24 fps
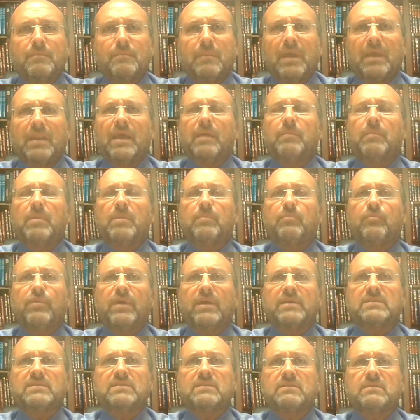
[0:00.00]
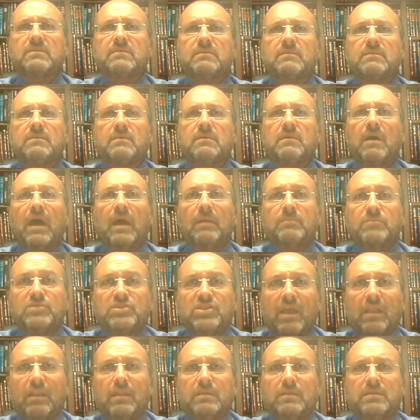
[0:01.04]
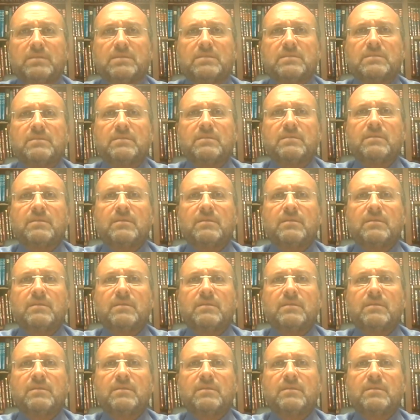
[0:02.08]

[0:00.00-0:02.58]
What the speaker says: And I'm impressed. I'm jealous.